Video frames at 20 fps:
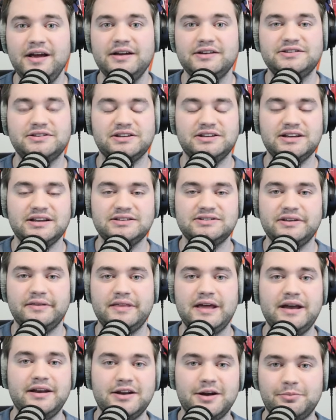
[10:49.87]
to get to
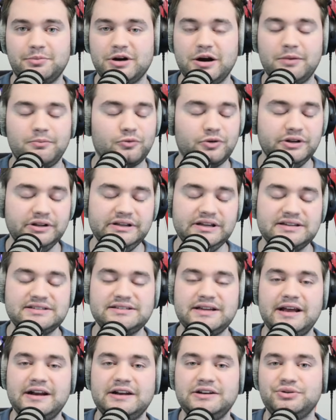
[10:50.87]
that number. I'm really
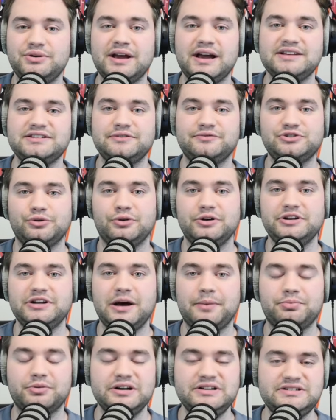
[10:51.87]
excited you guys have joined
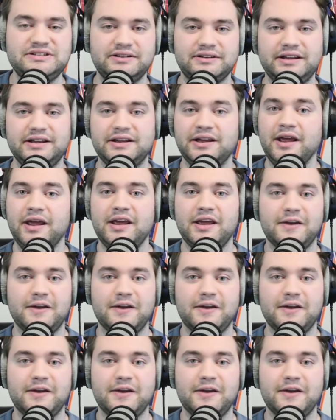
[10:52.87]
up recently.